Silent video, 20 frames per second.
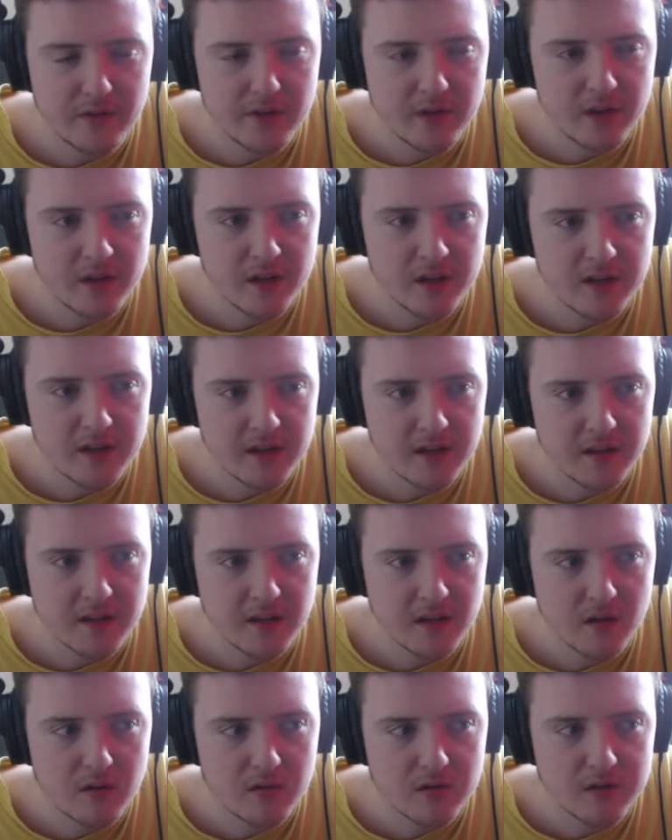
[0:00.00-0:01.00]
You're going to think
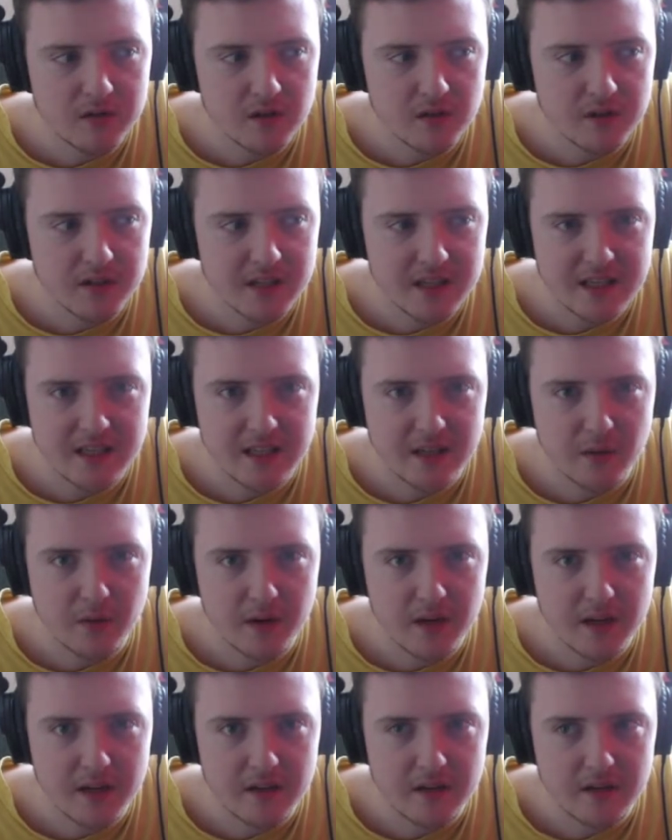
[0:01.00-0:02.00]
the old stuff is
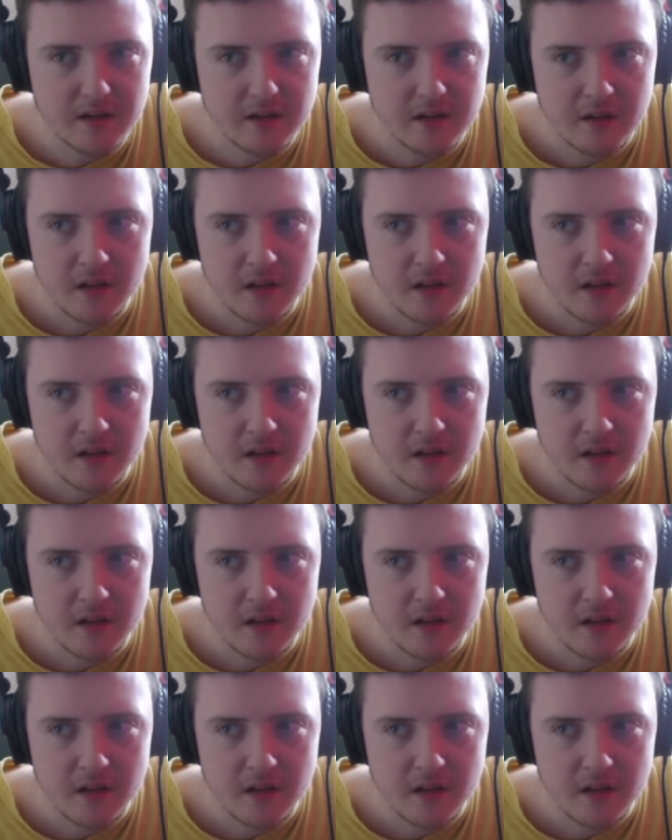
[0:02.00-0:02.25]
antiquated